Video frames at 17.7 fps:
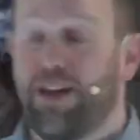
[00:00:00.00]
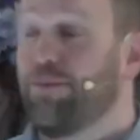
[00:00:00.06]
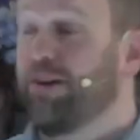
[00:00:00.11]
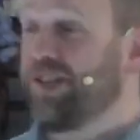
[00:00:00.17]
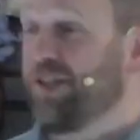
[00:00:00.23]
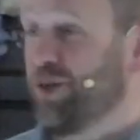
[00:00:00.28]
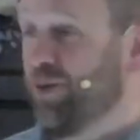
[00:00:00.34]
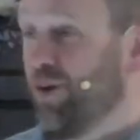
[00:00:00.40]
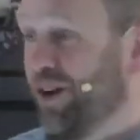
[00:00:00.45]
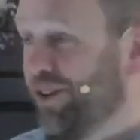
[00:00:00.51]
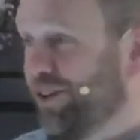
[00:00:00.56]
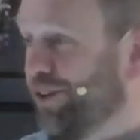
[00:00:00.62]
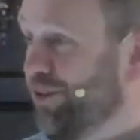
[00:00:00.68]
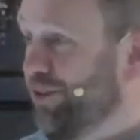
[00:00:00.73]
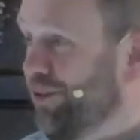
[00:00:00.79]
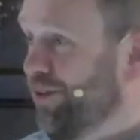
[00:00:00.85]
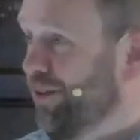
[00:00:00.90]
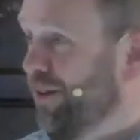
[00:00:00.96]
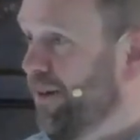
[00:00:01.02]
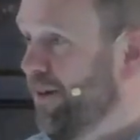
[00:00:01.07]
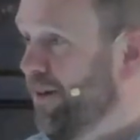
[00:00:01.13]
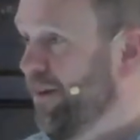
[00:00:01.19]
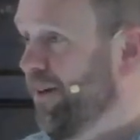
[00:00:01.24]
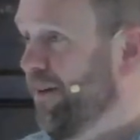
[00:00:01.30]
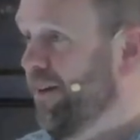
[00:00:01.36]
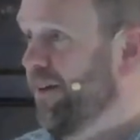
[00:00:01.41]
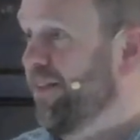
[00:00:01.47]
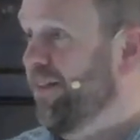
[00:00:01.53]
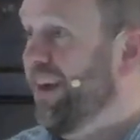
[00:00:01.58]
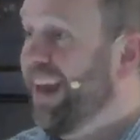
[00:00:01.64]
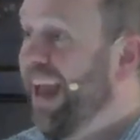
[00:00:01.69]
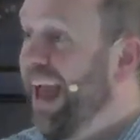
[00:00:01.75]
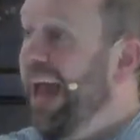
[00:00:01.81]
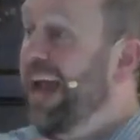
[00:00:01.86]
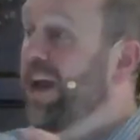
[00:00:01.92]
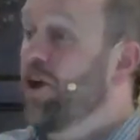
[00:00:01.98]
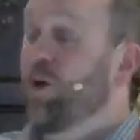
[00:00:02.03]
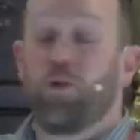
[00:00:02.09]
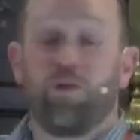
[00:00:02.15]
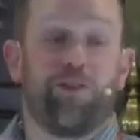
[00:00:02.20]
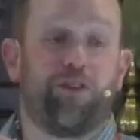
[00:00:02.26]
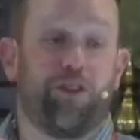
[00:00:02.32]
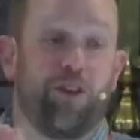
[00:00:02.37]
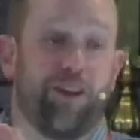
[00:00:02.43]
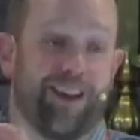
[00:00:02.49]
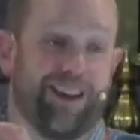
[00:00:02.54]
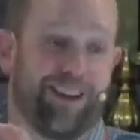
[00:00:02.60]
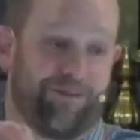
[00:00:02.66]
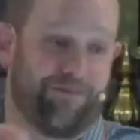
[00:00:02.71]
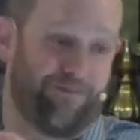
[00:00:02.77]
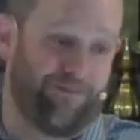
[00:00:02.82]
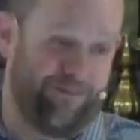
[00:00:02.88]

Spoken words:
and to others. They hang on to him,